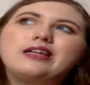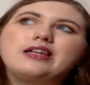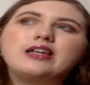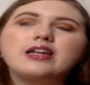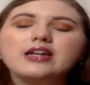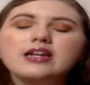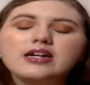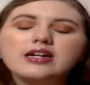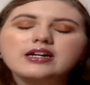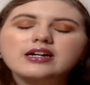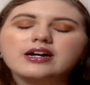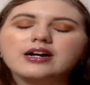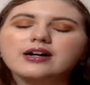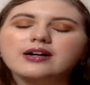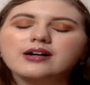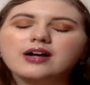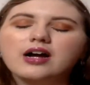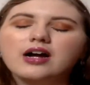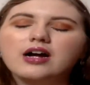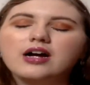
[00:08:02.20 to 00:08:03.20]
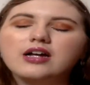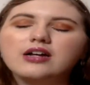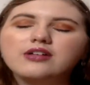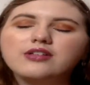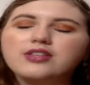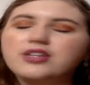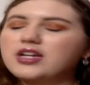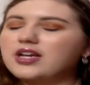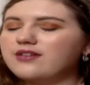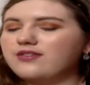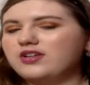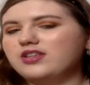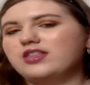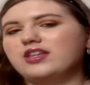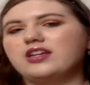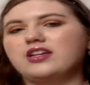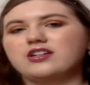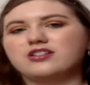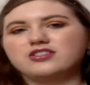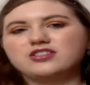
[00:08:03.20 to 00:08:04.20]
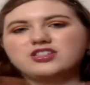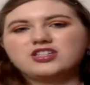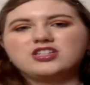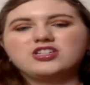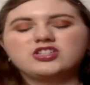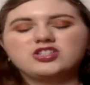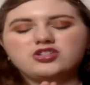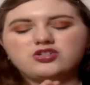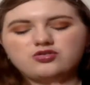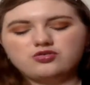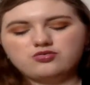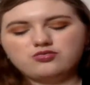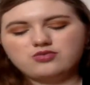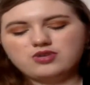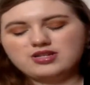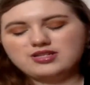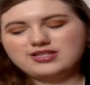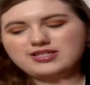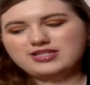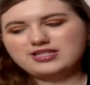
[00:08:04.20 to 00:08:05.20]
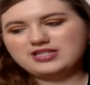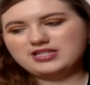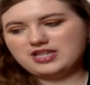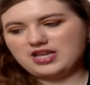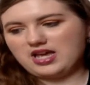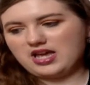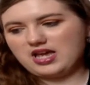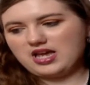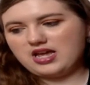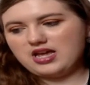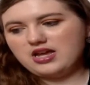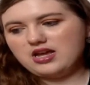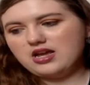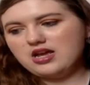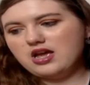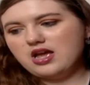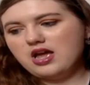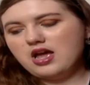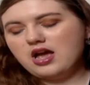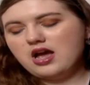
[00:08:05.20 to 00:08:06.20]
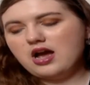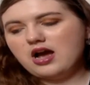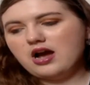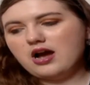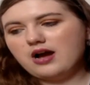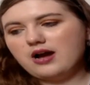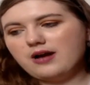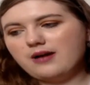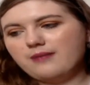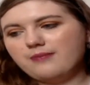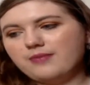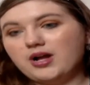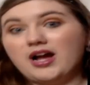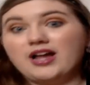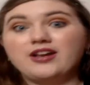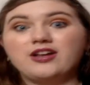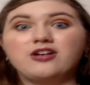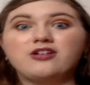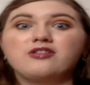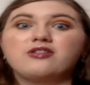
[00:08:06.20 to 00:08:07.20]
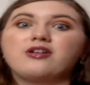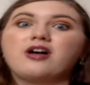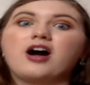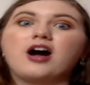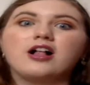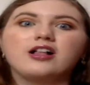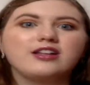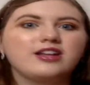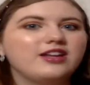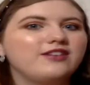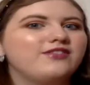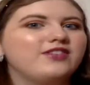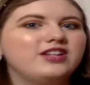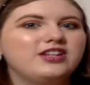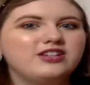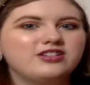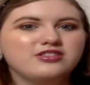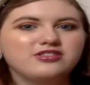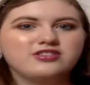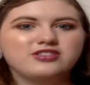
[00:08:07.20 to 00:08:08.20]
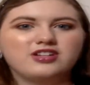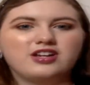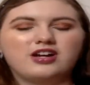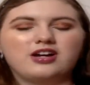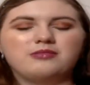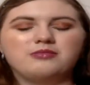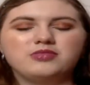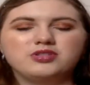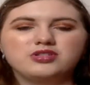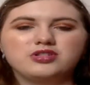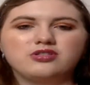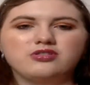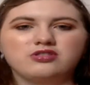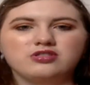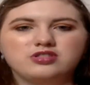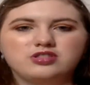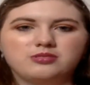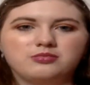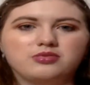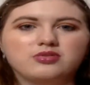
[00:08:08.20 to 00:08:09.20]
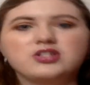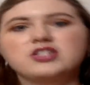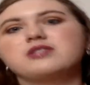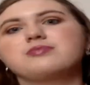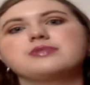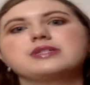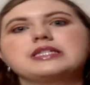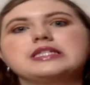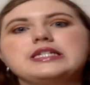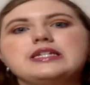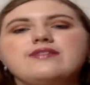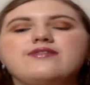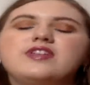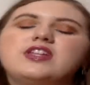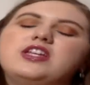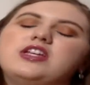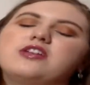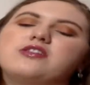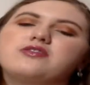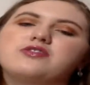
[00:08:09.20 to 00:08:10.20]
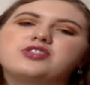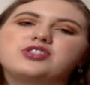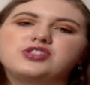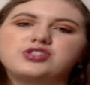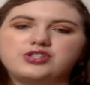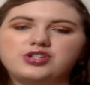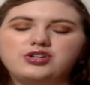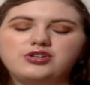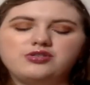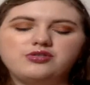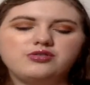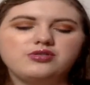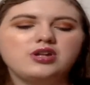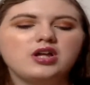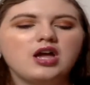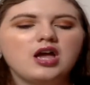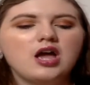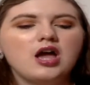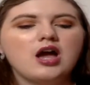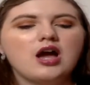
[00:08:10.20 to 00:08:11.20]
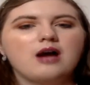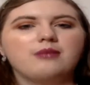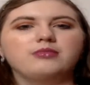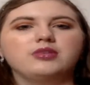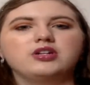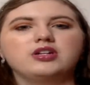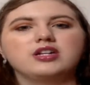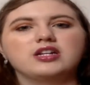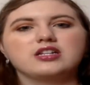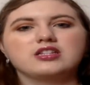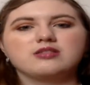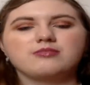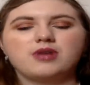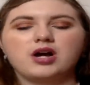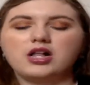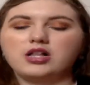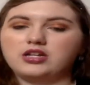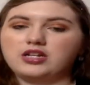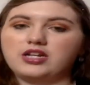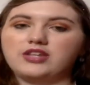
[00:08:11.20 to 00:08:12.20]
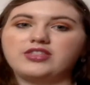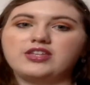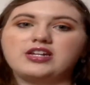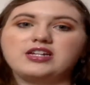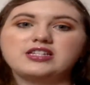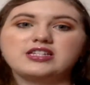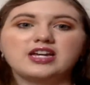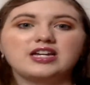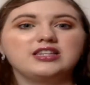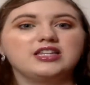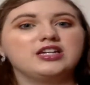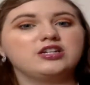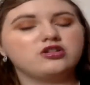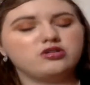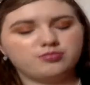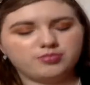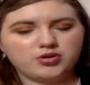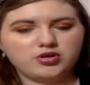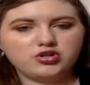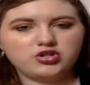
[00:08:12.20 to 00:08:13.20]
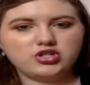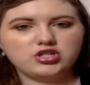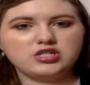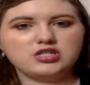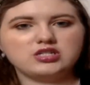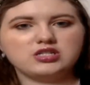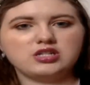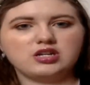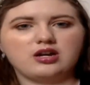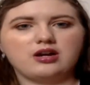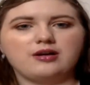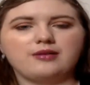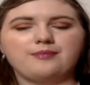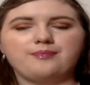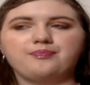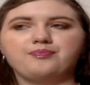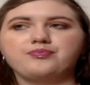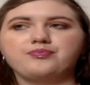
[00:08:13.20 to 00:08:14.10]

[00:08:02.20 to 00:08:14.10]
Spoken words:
yeah, I don't think I have anything else to say. I know holiday videos, I'm going to start doing some Christmassy videos soon. I'm looking at some holiday things I'd like to purchase.